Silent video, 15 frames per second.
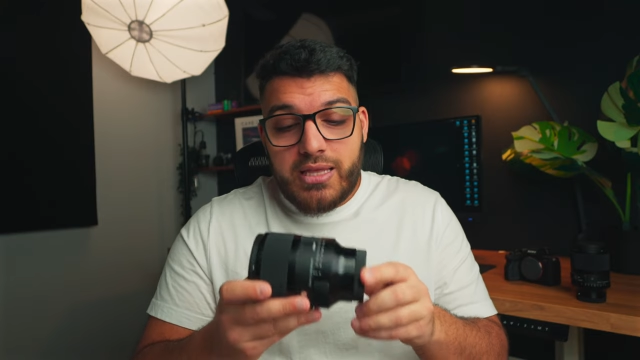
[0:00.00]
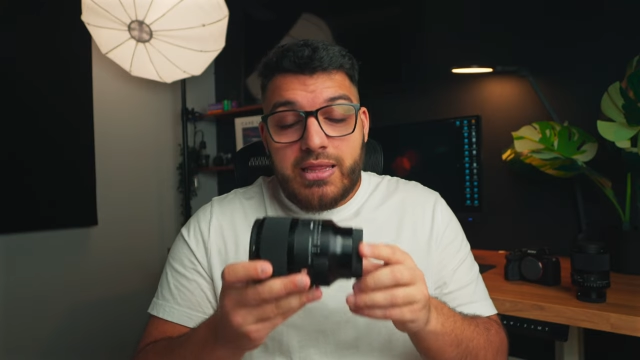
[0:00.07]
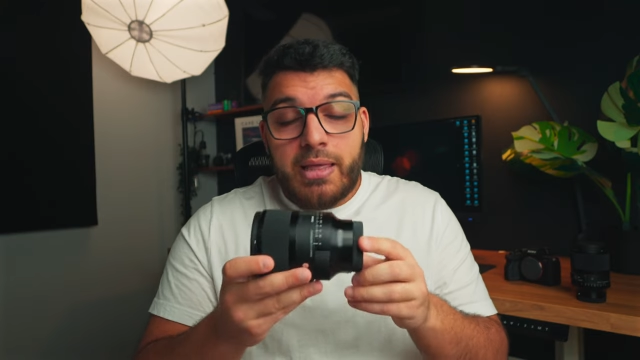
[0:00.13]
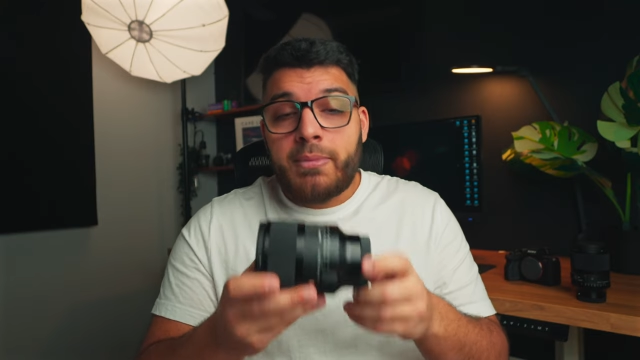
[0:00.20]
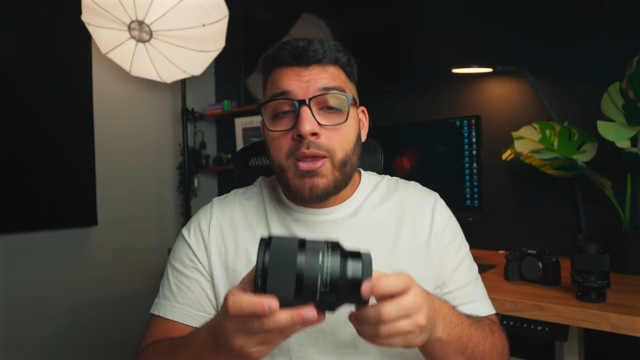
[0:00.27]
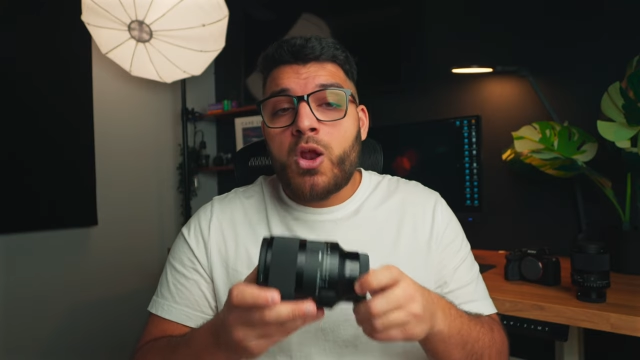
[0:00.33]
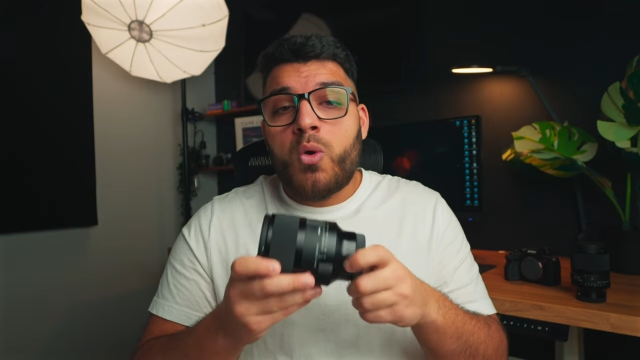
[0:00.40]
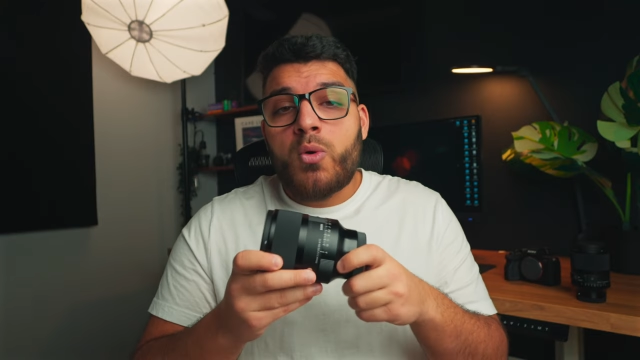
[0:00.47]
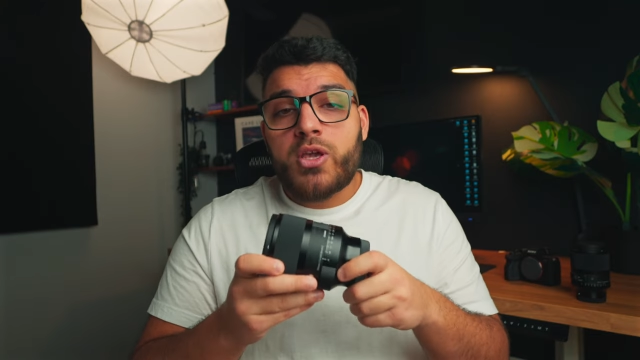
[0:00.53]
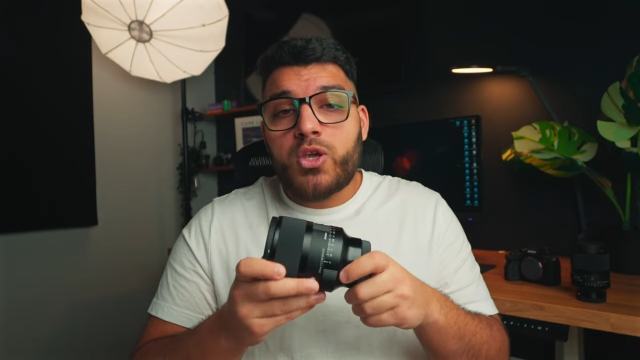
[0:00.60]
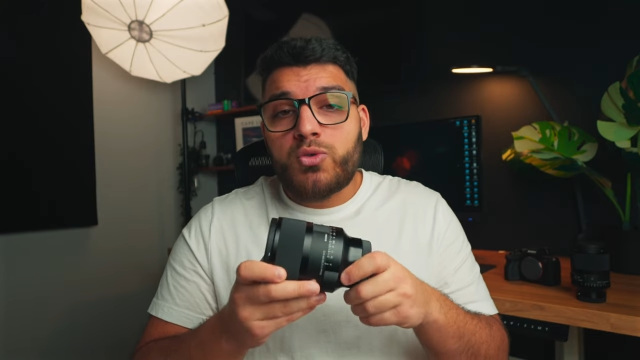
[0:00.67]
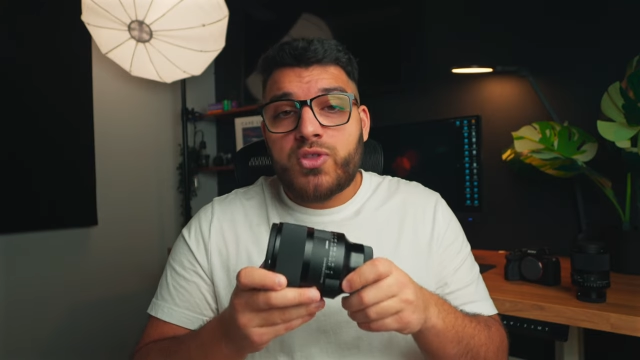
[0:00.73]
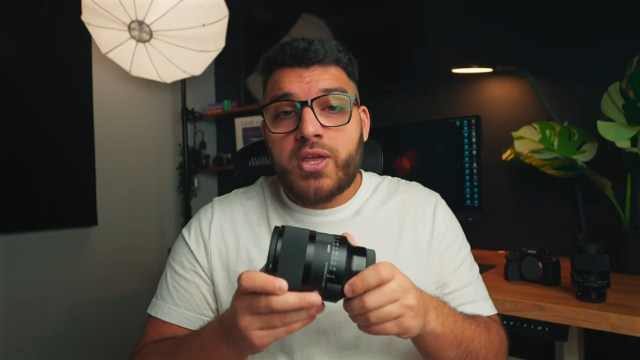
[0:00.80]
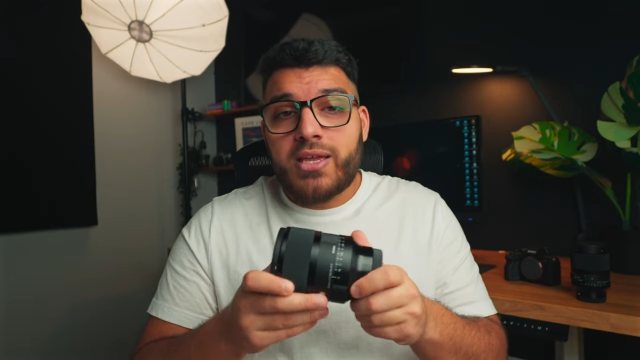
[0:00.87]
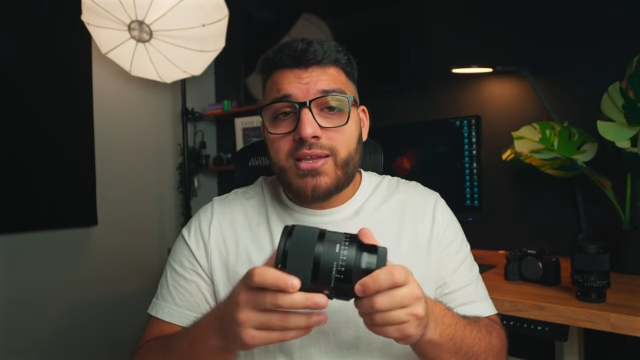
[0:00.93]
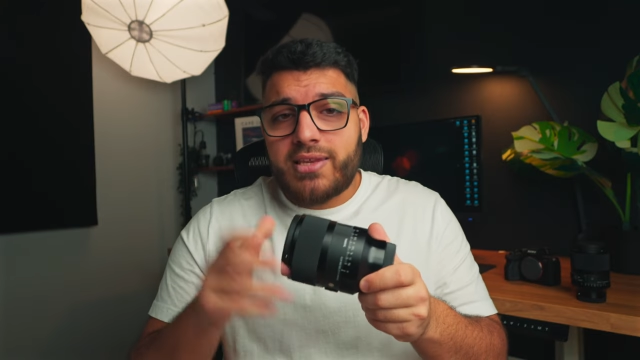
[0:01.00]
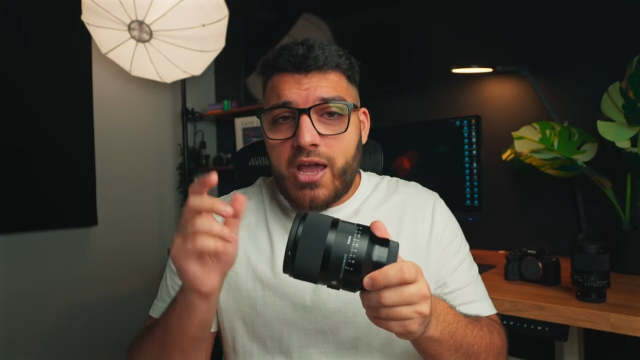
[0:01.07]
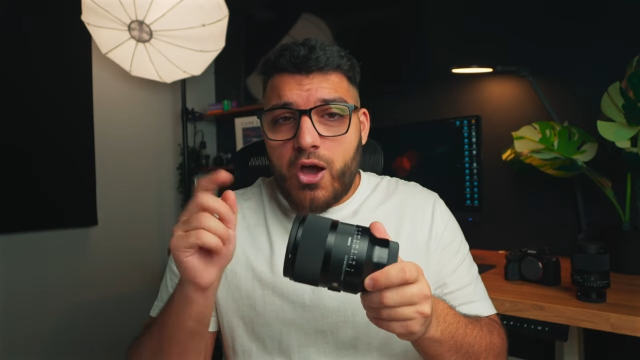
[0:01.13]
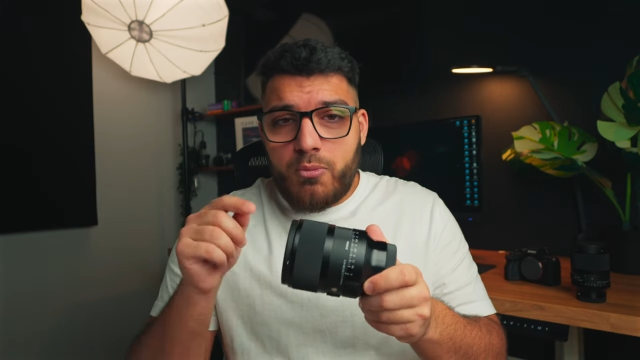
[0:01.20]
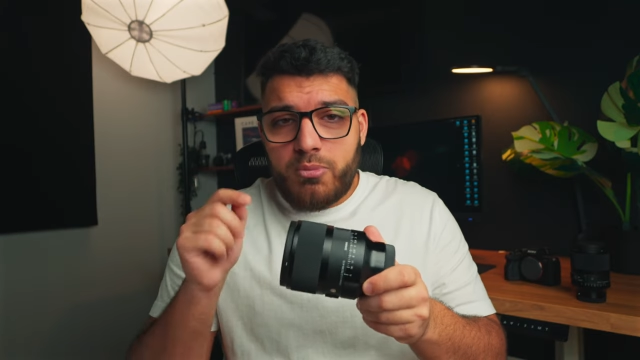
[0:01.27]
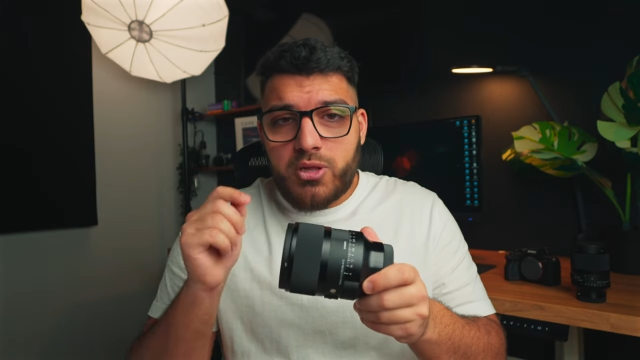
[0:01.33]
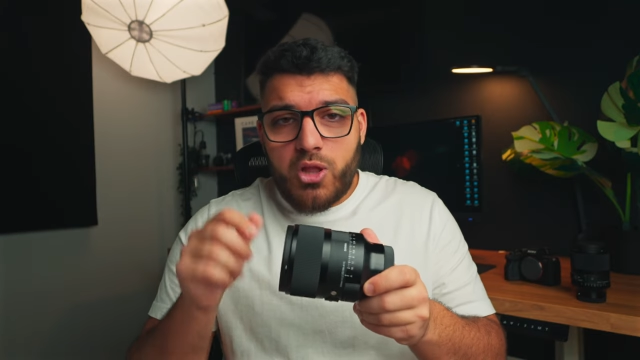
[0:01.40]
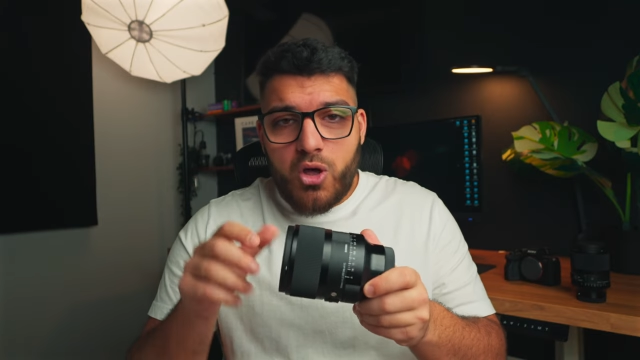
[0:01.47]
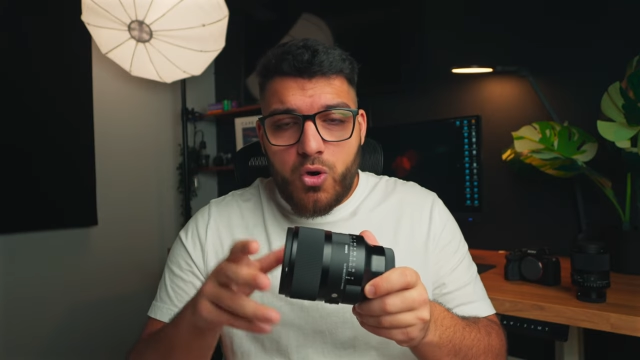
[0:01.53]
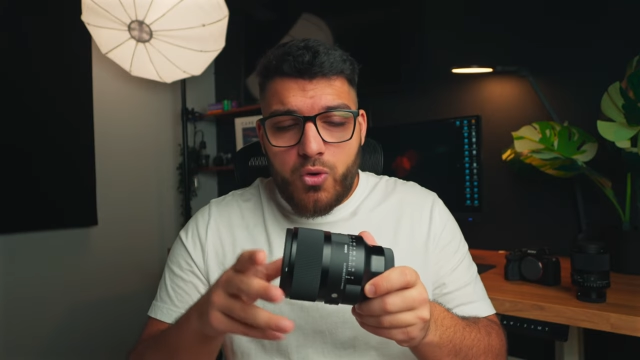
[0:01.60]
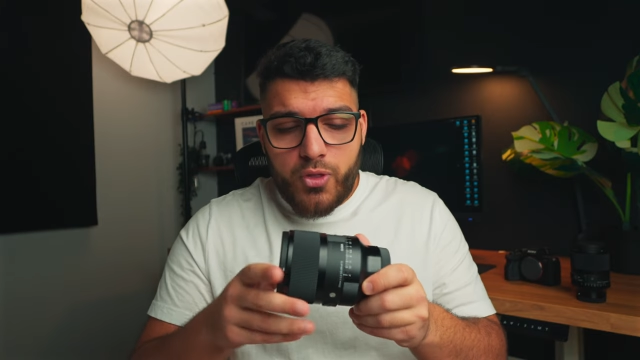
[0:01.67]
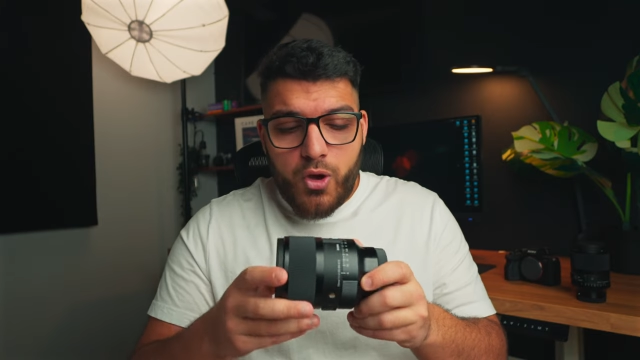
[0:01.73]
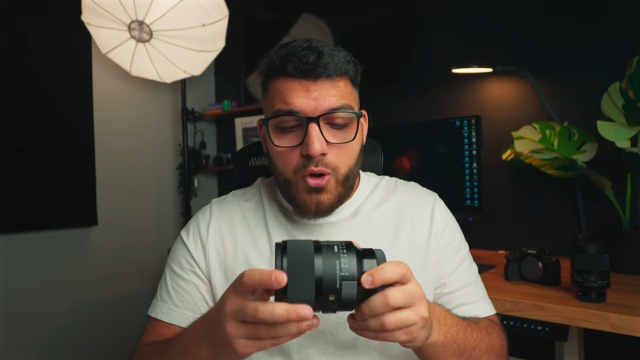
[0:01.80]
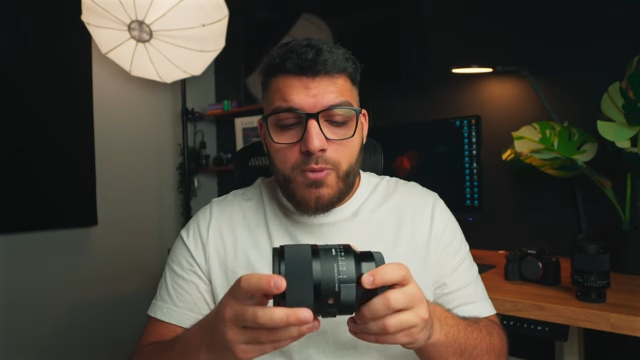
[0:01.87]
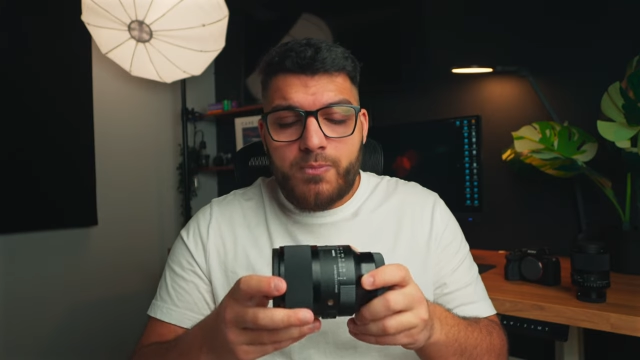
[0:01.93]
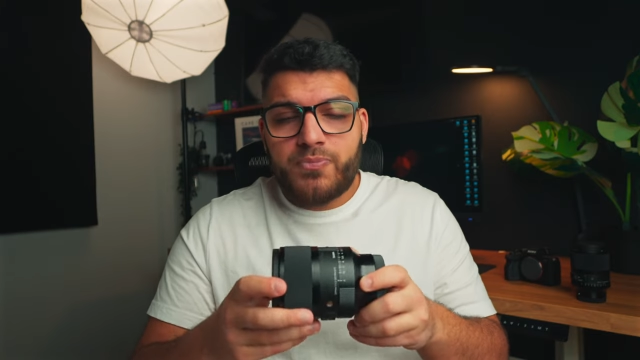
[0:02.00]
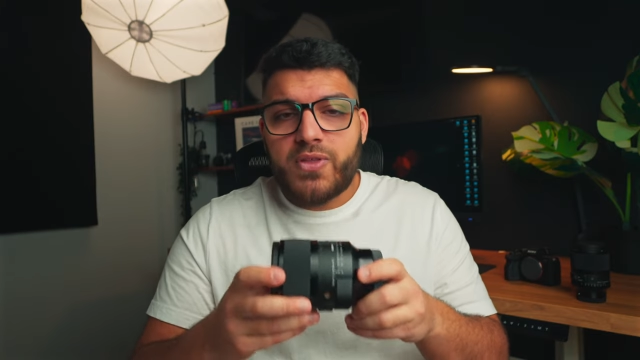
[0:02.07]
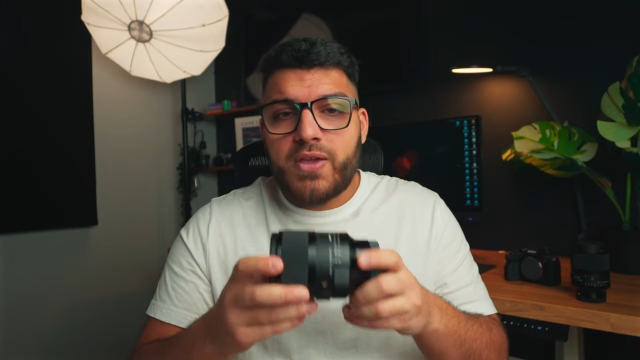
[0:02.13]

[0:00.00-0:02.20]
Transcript: Let me know what you think down below though.